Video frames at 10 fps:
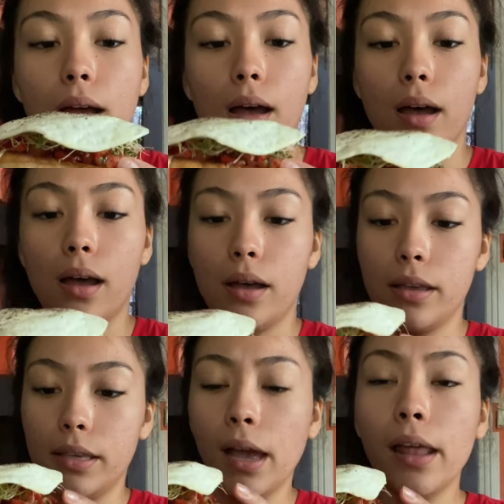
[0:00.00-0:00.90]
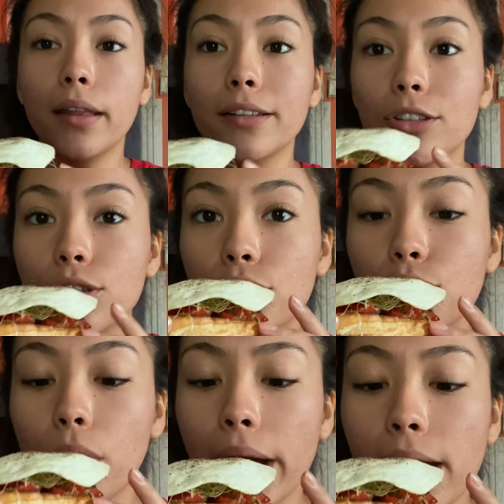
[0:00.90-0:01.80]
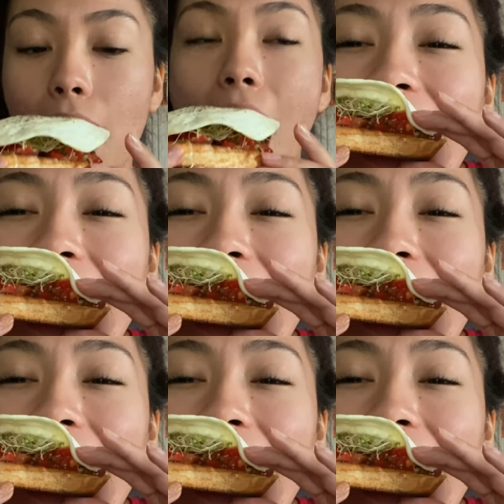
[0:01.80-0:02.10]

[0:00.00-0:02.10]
Yeah, let's try it.